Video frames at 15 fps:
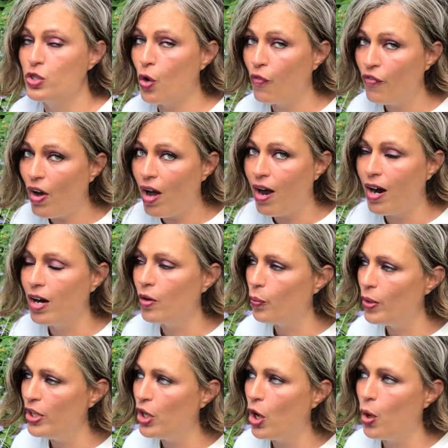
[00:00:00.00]
So far,
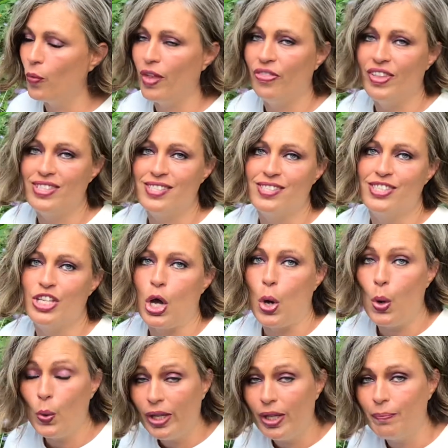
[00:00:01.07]
we know that this is the
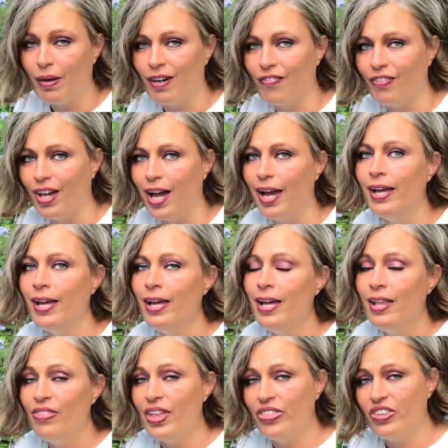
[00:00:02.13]
only butterfly
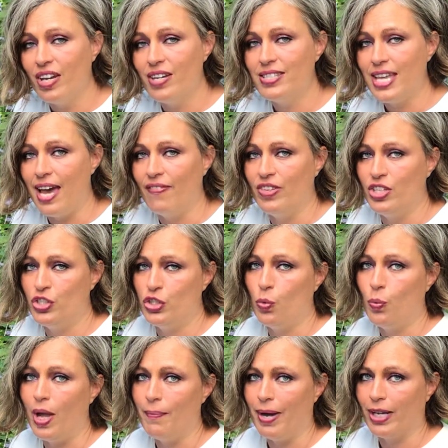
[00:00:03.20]
that does have this
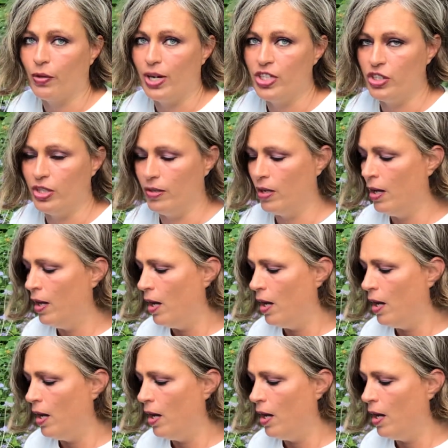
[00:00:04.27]
two-way migration